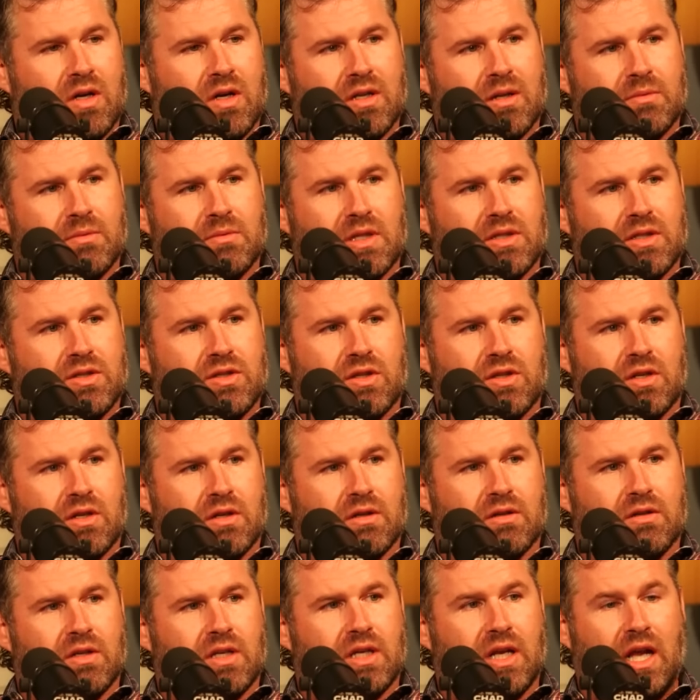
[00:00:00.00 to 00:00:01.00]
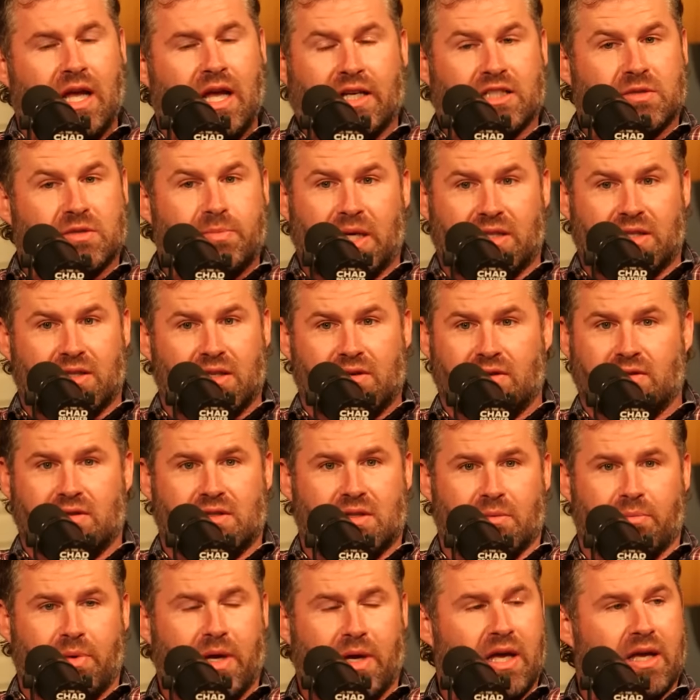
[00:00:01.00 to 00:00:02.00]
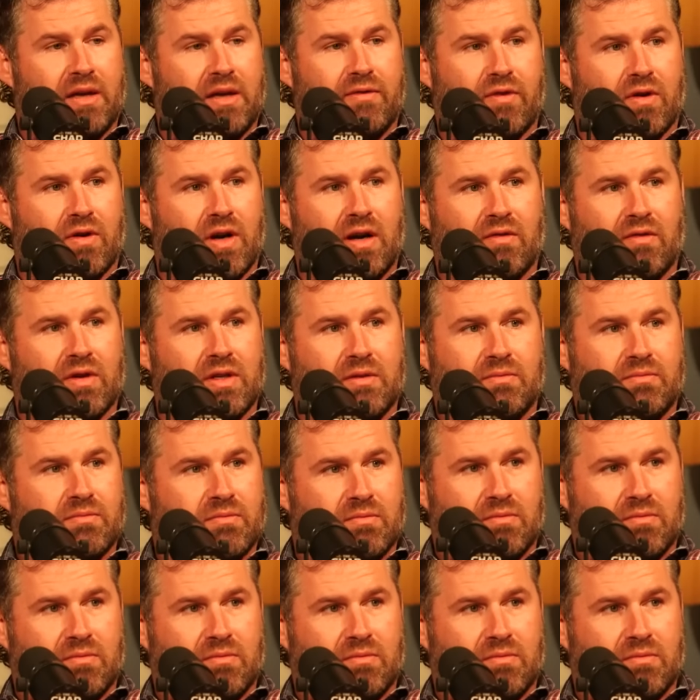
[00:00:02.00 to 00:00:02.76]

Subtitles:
And I'm like, sure. And I expected to pay for every